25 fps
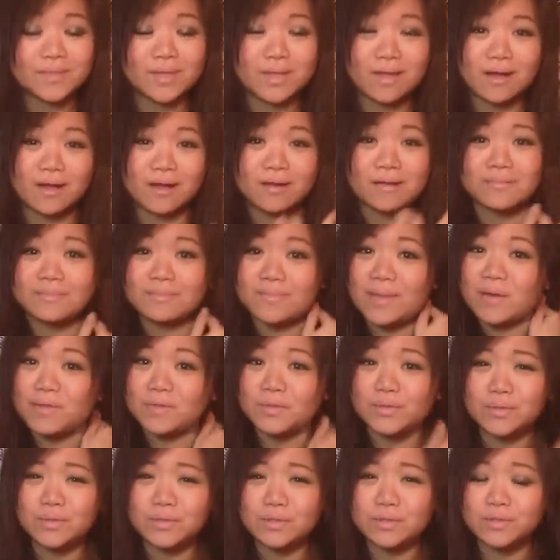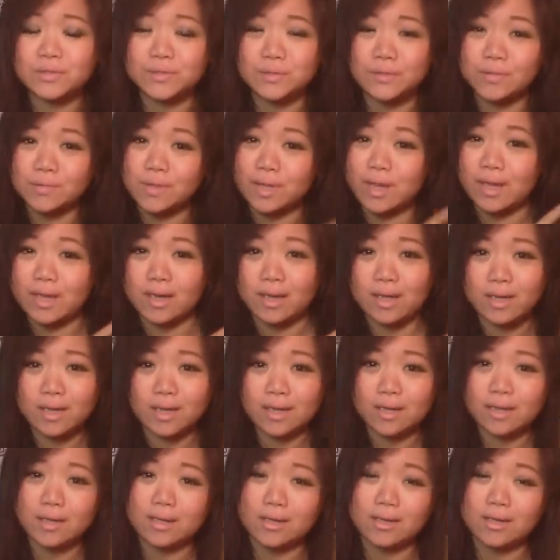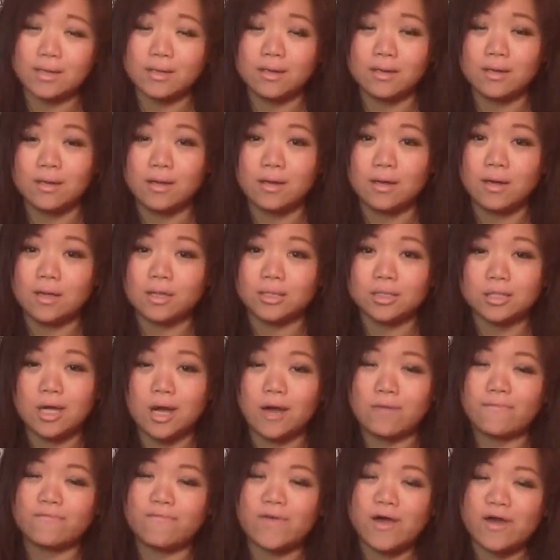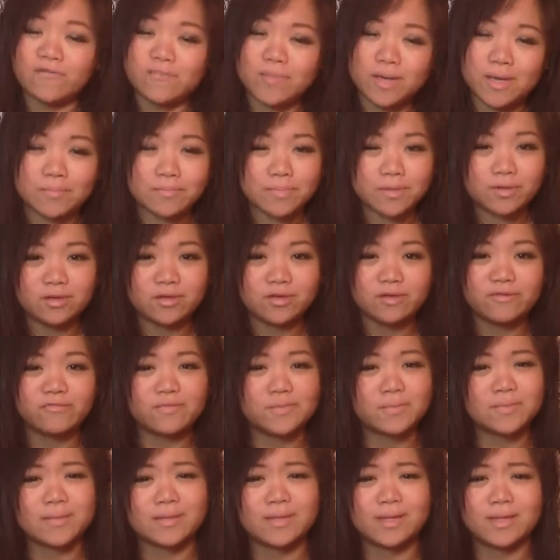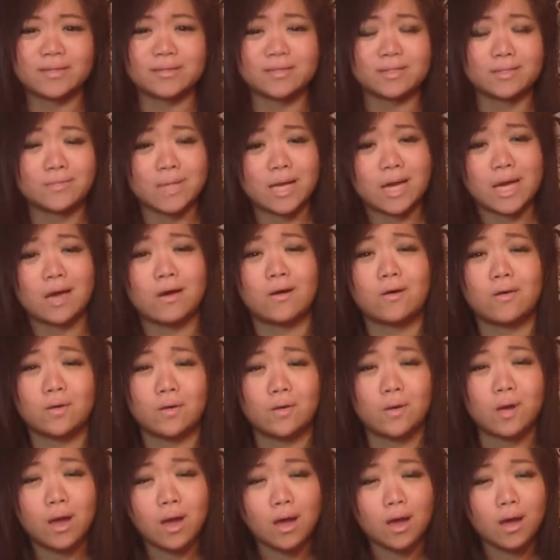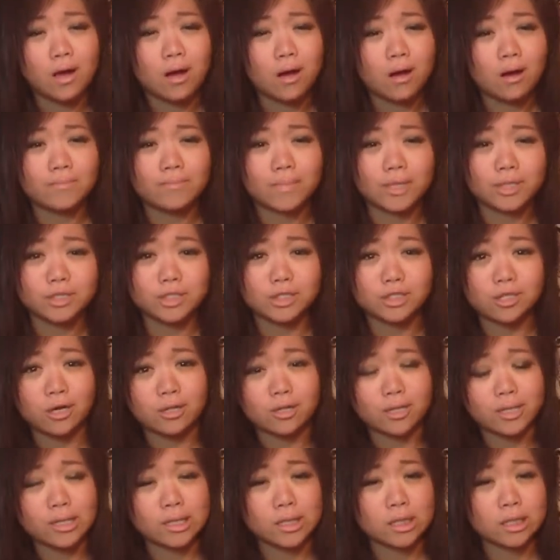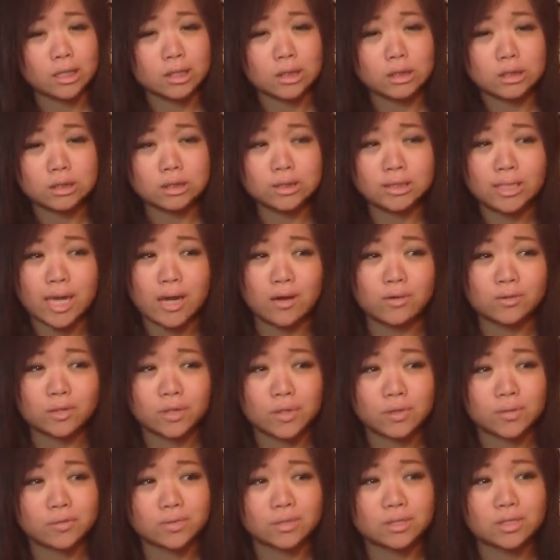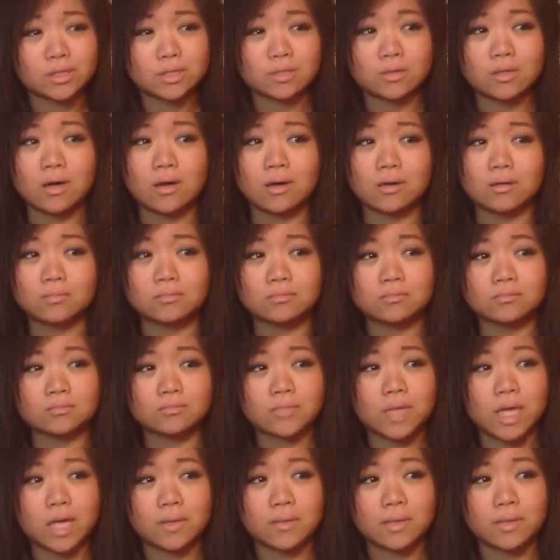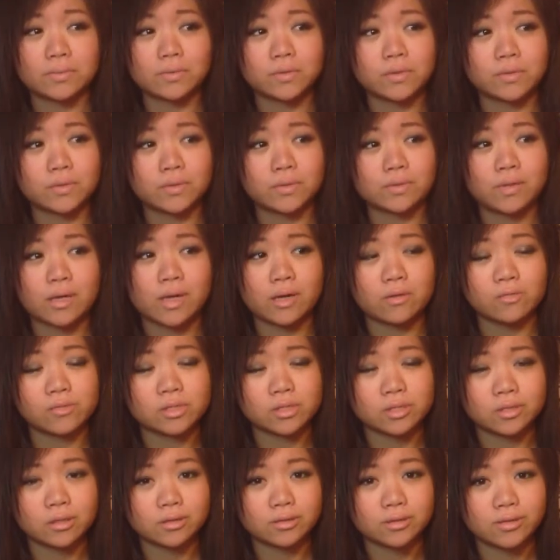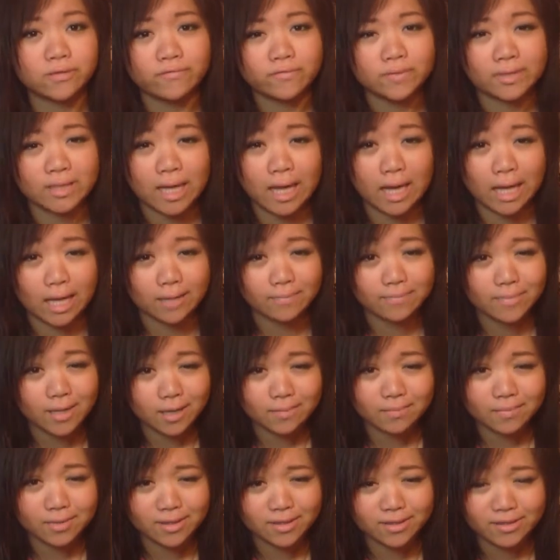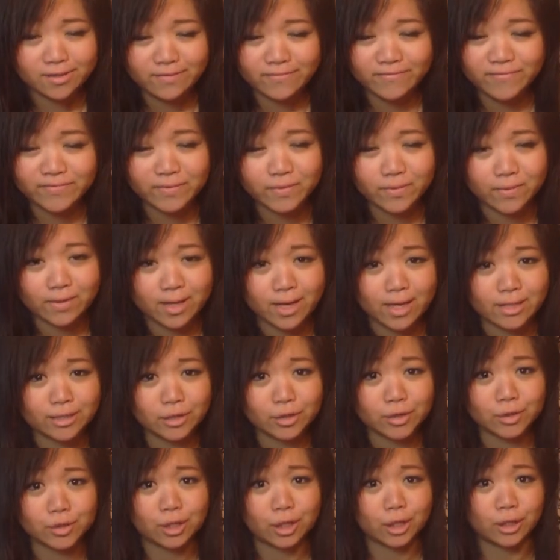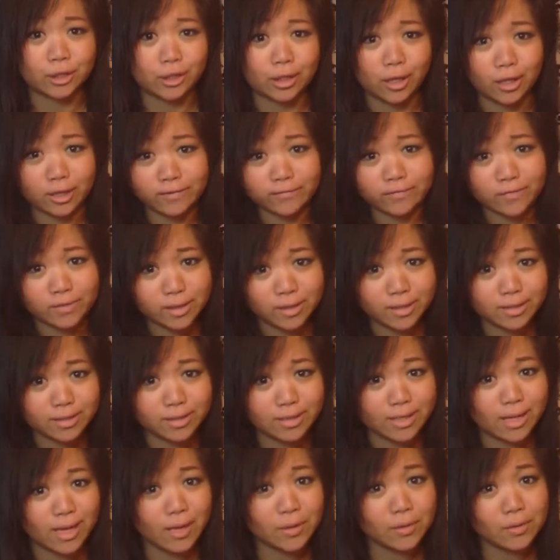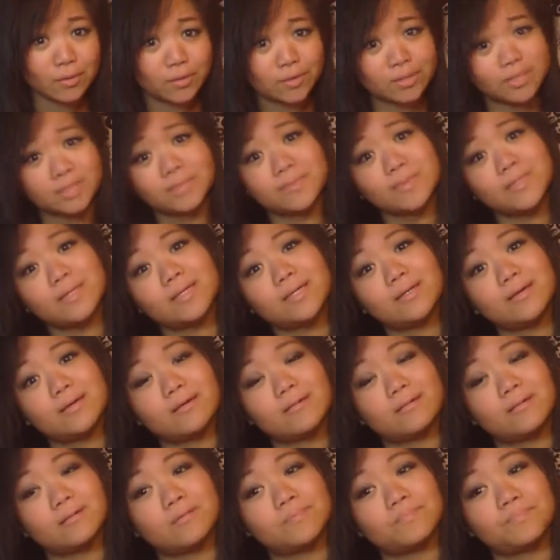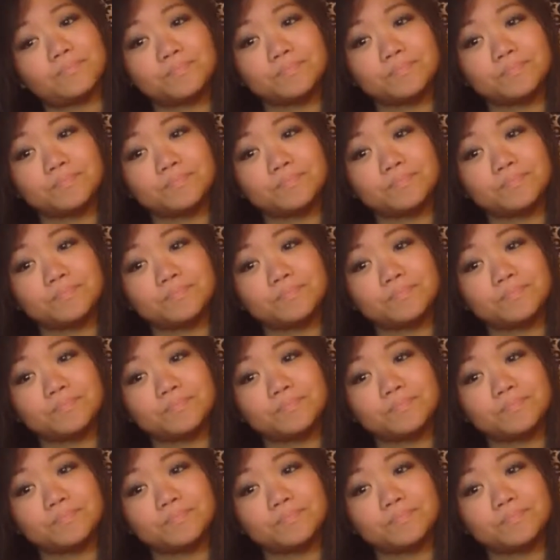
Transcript: I was going to do a top 5 pet peeves, but then somehow my jotting down notes came up to like a result of 10 pet peeves. So I guess there's a lot of things that annoys me, and